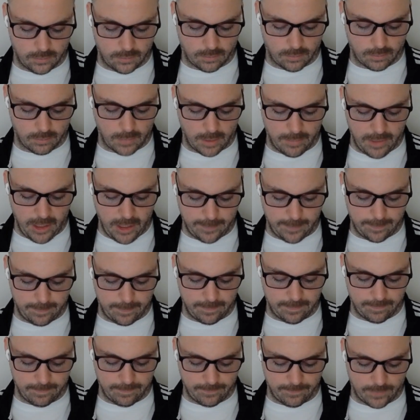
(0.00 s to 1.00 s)
Maybe not.
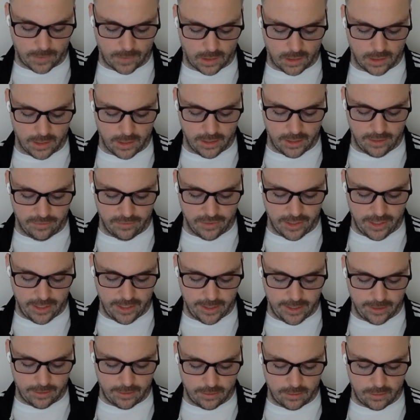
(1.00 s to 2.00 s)
Didn't even need
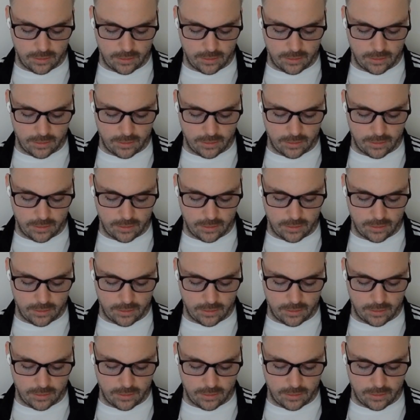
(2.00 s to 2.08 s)
it.